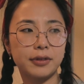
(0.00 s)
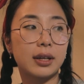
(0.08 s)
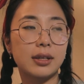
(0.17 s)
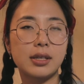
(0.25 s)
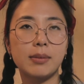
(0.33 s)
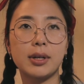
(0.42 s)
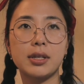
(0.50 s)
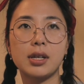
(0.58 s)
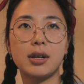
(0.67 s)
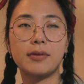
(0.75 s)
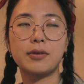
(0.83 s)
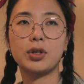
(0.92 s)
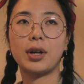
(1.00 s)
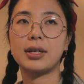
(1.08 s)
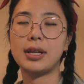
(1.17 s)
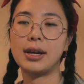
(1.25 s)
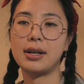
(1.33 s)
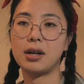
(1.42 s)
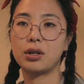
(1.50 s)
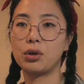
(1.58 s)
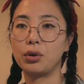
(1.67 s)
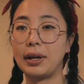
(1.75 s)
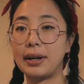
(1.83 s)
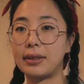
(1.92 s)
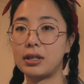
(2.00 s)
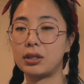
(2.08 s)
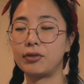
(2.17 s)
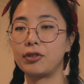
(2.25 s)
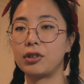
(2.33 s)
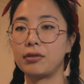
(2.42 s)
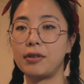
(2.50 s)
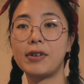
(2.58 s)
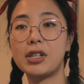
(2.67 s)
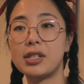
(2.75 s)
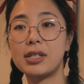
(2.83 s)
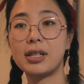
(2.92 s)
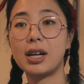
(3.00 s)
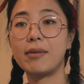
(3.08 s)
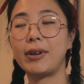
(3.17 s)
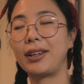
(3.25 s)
I could see myself trying to hit a goal like this for revisions time.